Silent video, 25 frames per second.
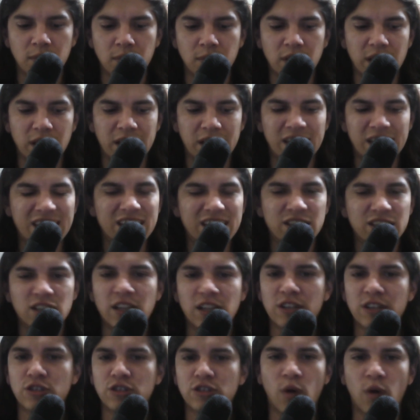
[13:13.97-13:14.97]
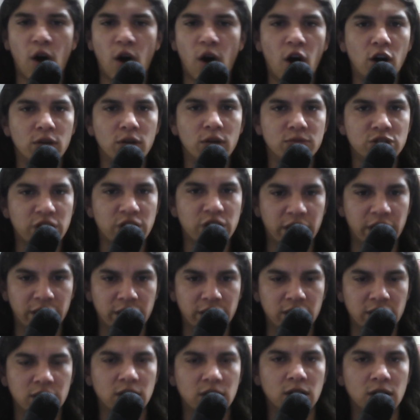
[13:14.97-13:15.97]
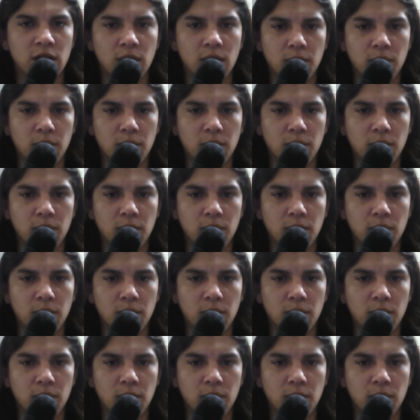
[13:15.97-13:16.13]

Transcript: an intellectual armchair,